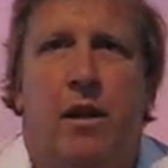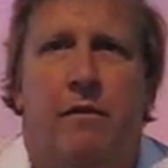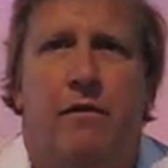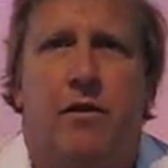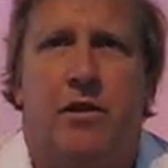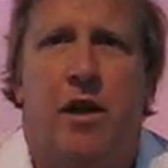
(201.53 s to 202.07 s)

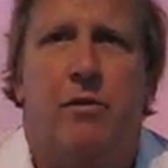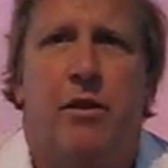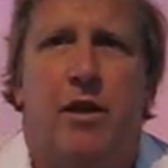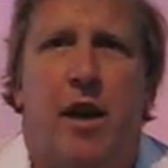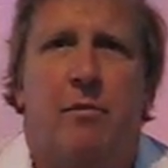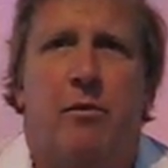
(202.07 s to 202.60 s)
If you're stuck
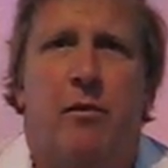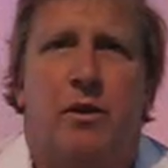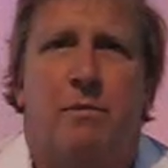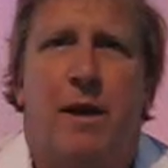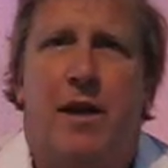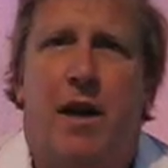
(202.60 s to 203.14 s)
with cable
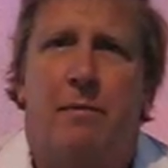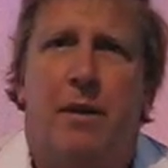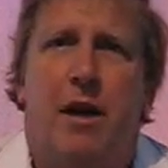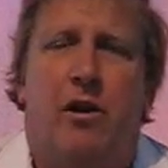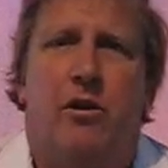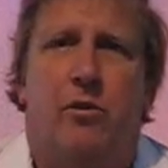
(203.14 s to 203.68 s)
which may not be
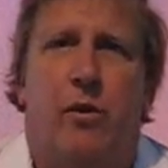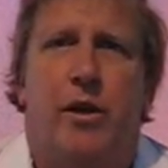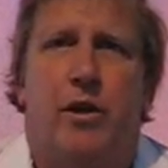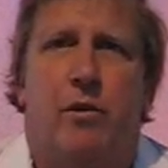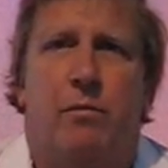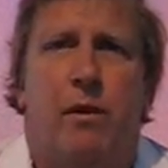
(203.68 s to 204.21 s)

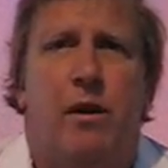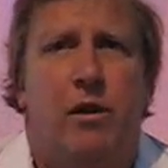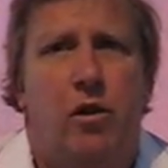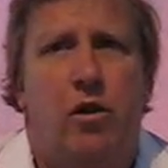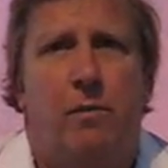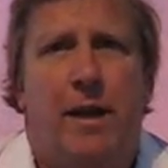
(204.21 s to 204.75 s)
120 ohm
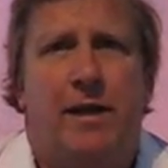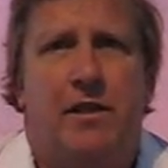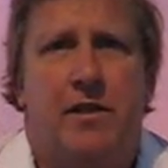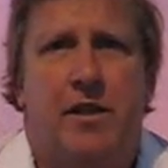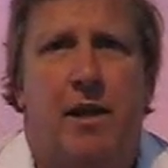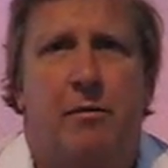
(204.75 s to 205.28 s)
low
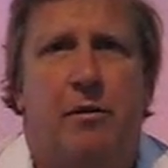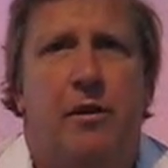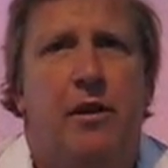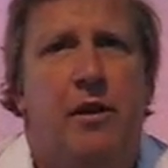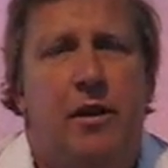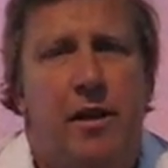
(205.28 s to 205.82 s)
capacitance cable,
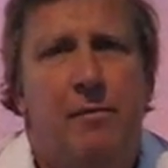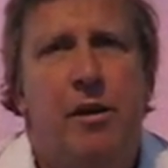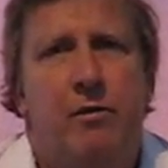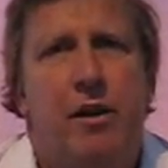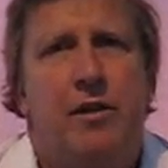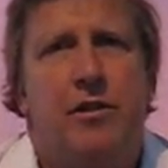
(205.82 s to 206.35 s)
limit
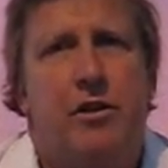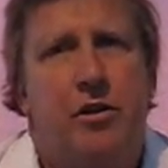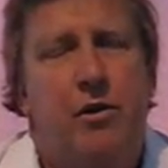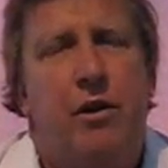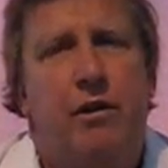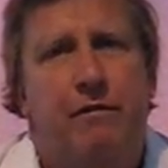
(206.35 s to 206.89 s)
your runs to
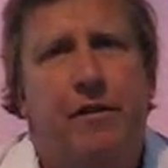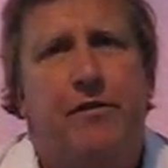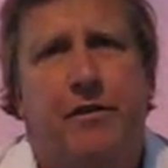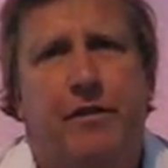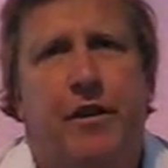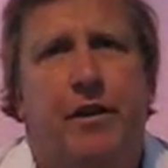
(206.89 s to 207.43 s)

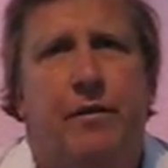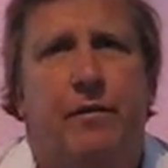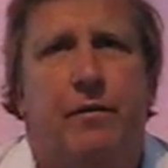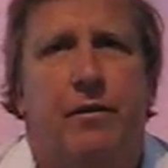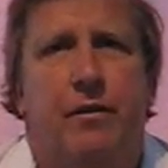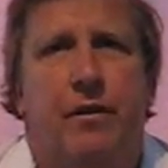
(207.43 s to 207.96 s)
250 feet.
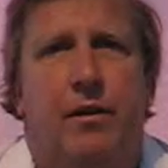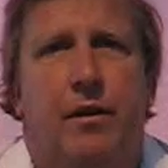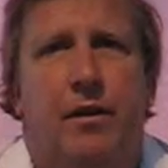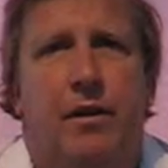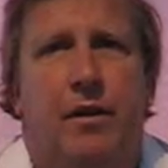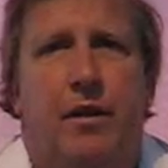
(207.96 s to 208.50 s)

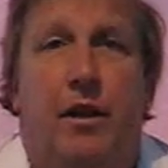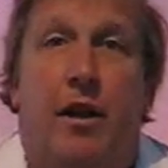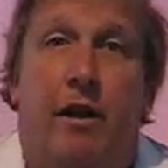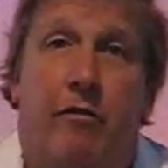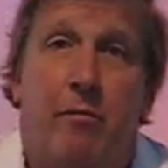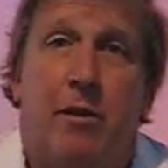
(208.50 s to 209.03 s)

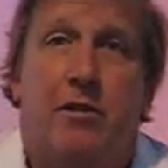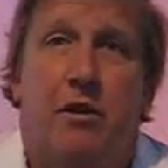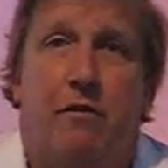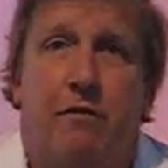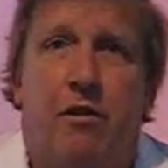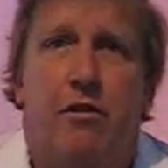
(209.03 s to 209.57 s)
If you must
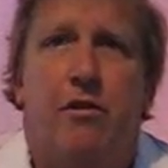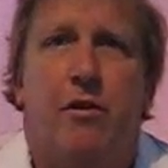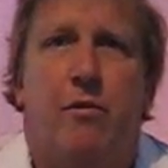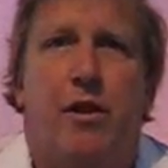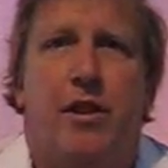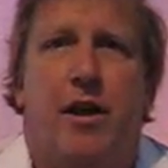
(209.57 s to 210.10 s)
go further
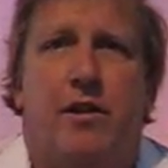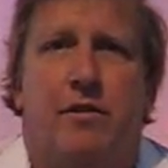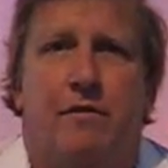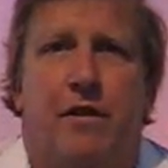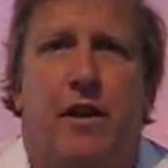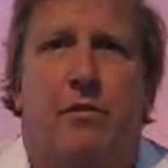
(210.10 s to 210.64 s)
than
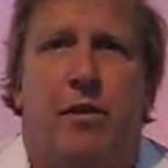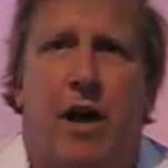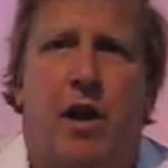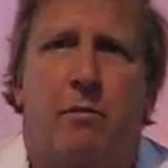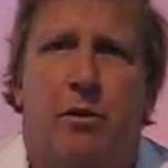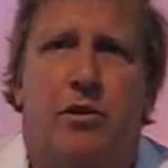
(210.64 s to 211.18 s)
1,000 feet
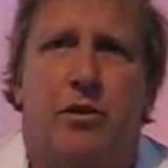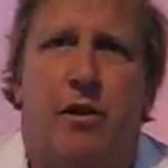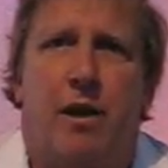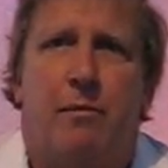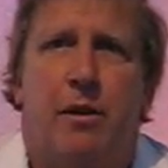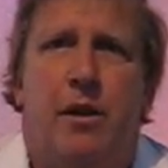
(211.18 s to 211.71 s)
without a booster
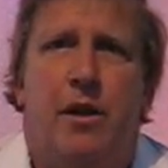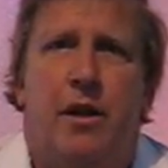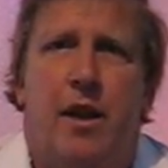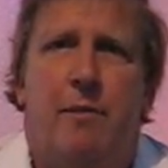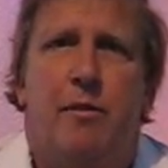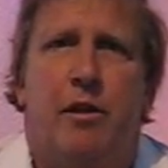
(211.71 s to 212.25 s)
amp,
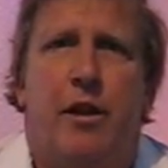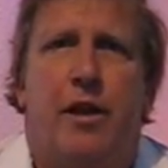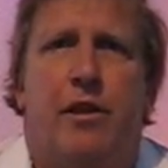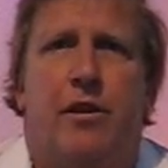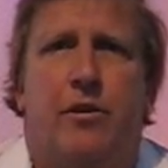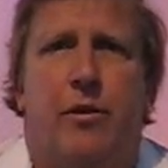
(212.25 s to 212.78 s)
keep the
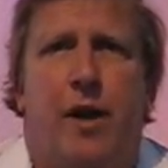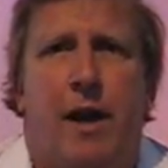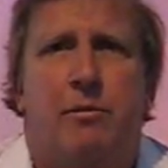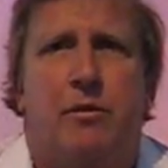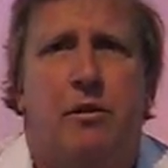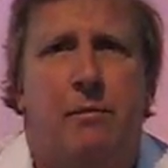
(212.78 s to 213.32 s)
length to an
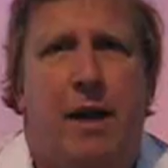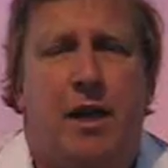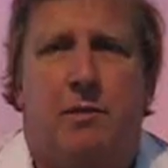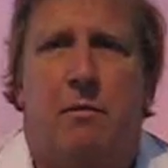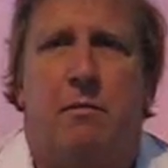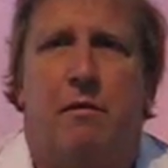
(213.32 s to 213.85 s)
absolute
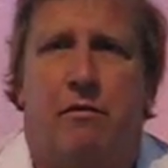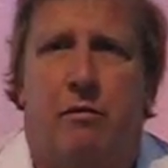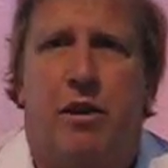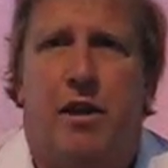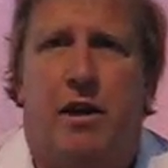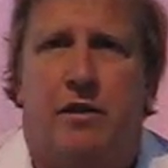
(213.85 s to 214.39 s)
maximum of
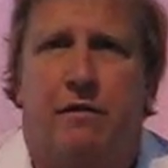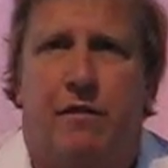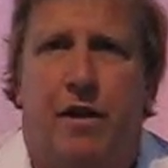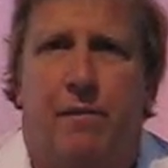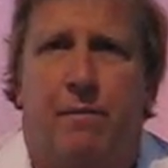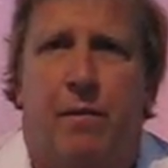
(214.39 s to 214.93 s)
3,000
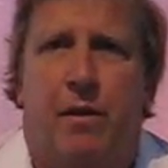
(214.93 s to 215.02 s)
feet.